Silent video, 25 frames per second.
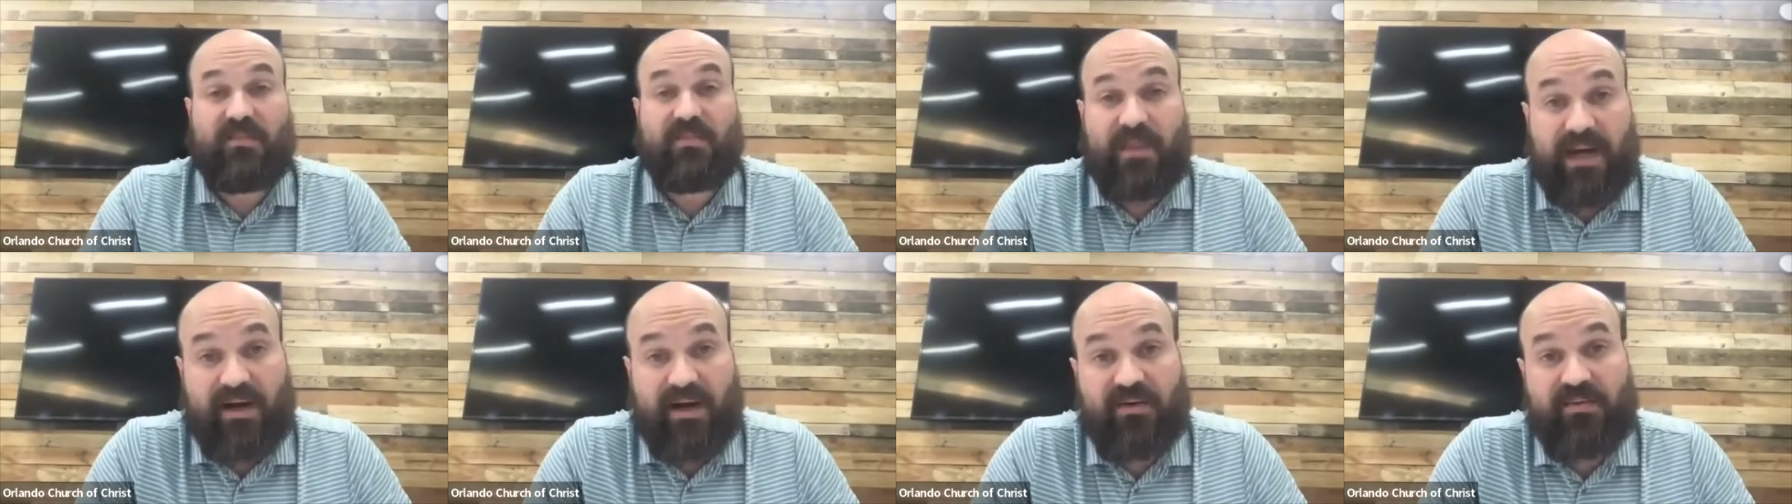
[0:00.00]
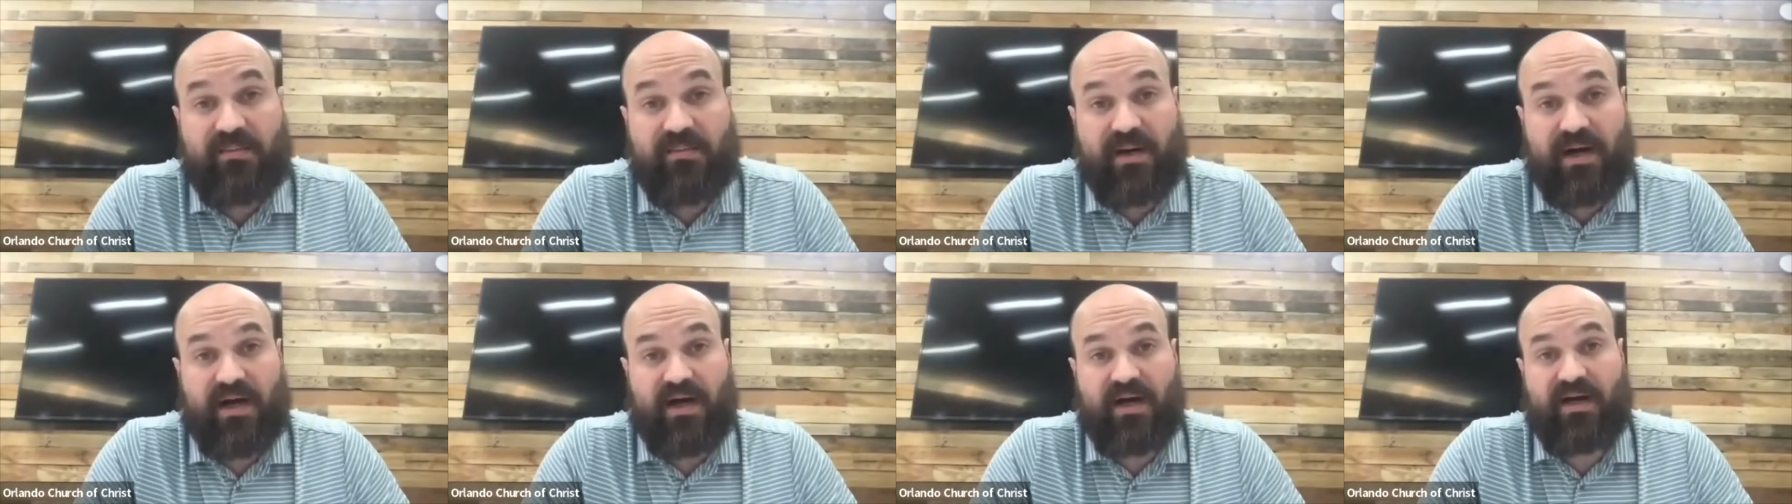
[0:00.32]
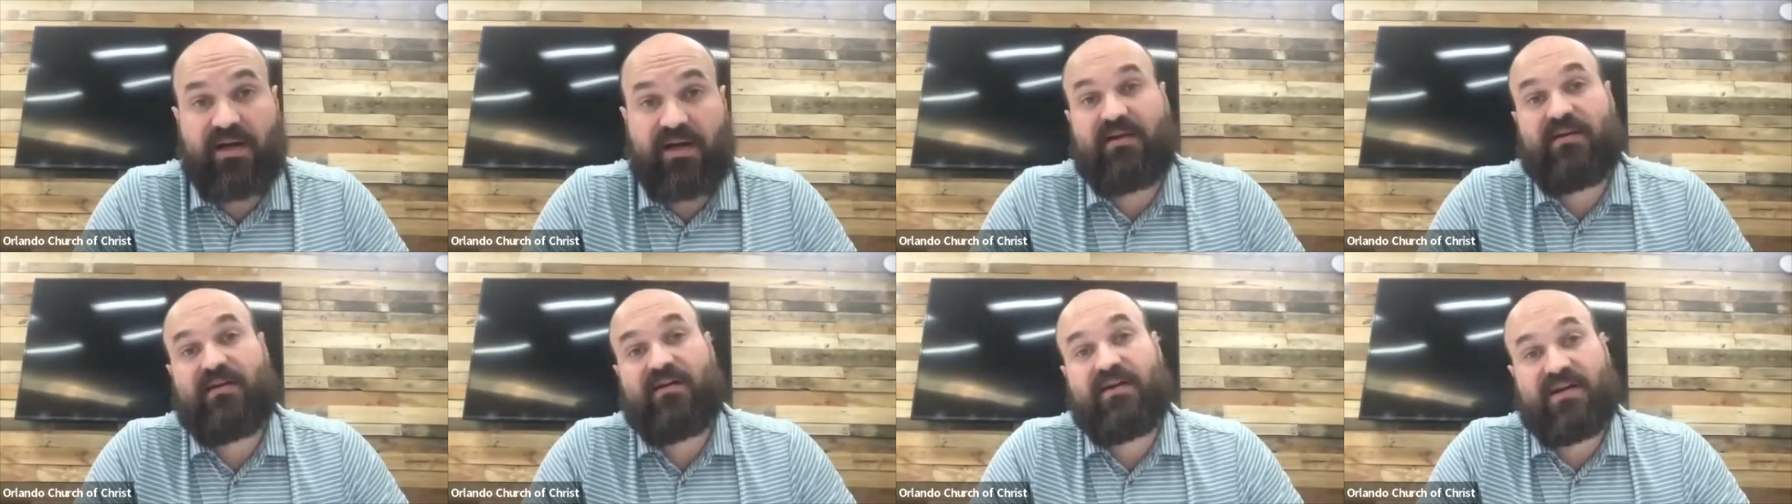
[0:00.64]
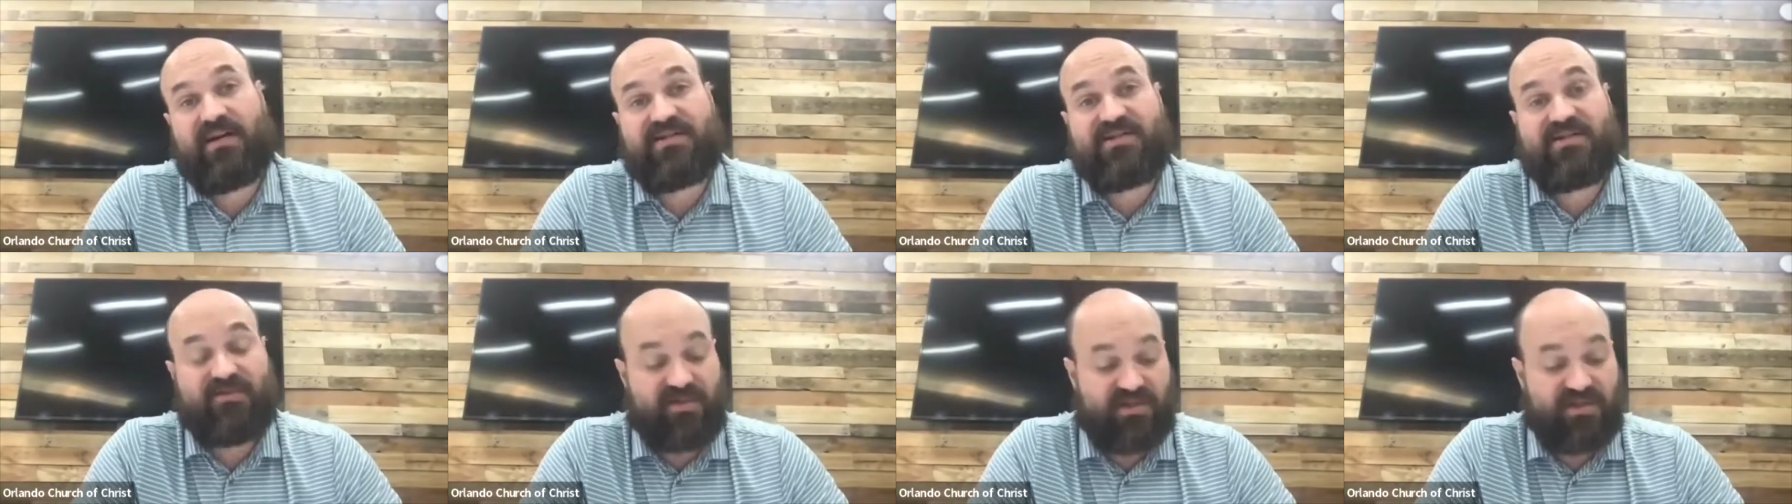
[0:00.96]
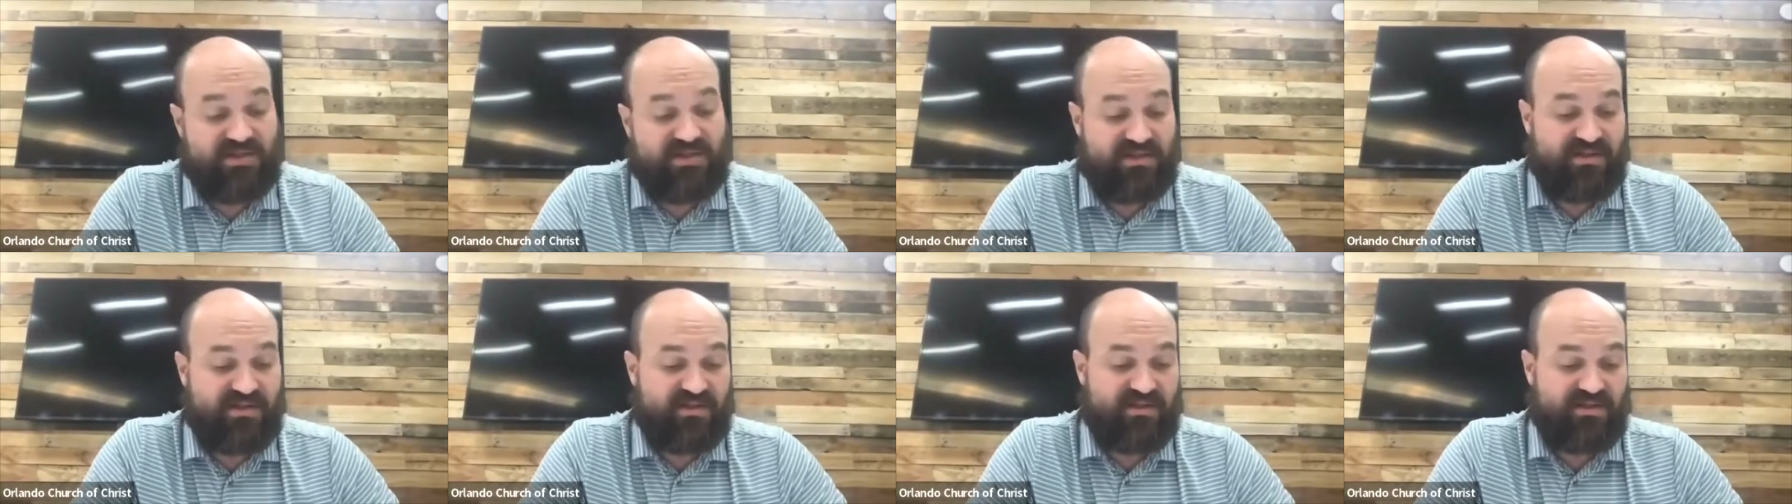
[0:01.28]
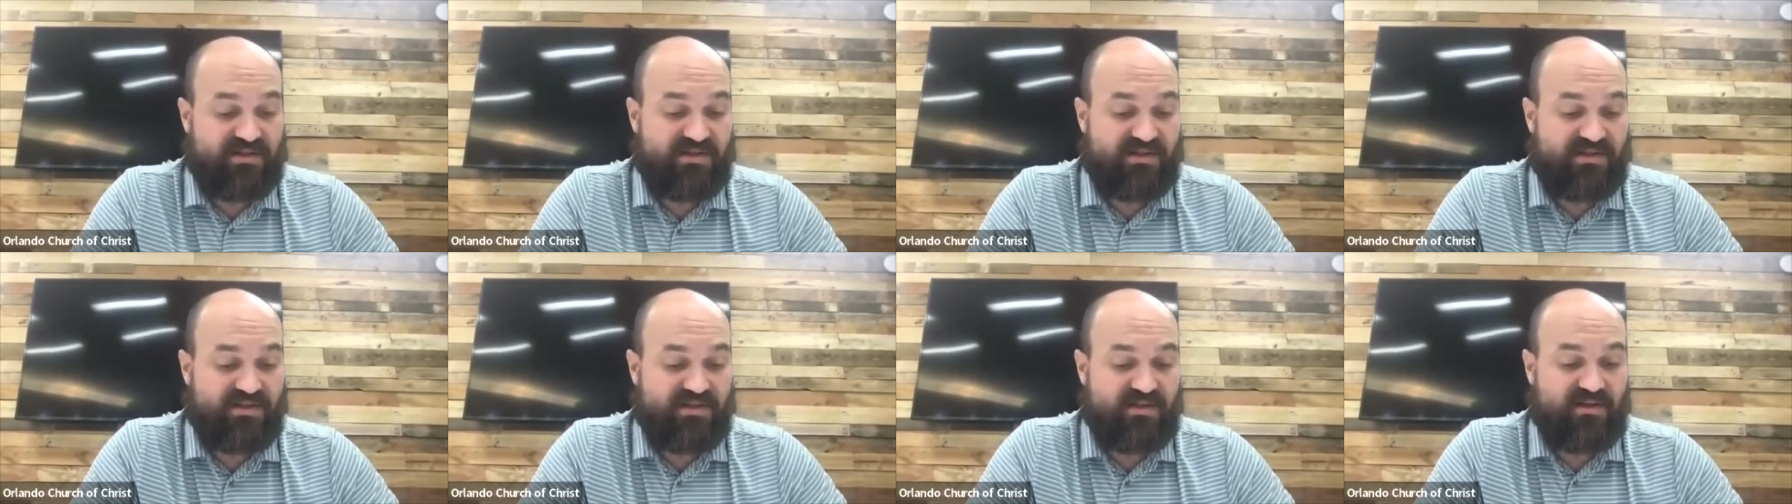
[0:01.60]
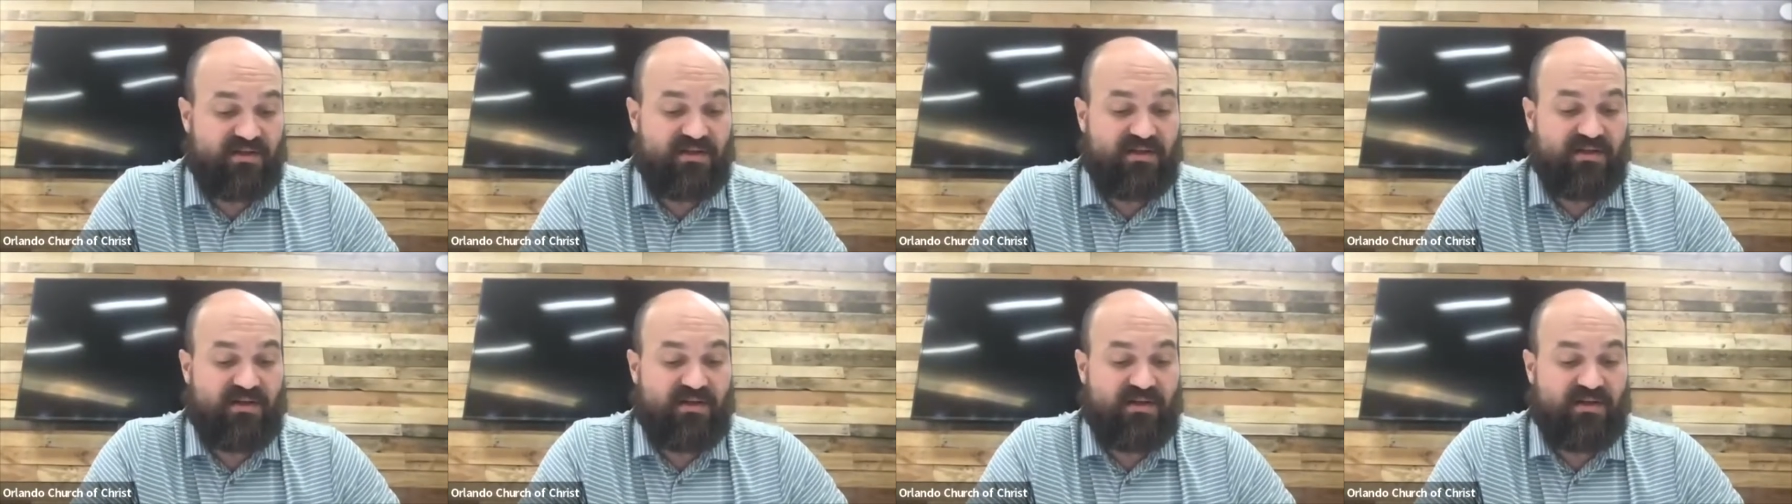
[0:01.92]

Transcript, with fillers: bound by as Christians.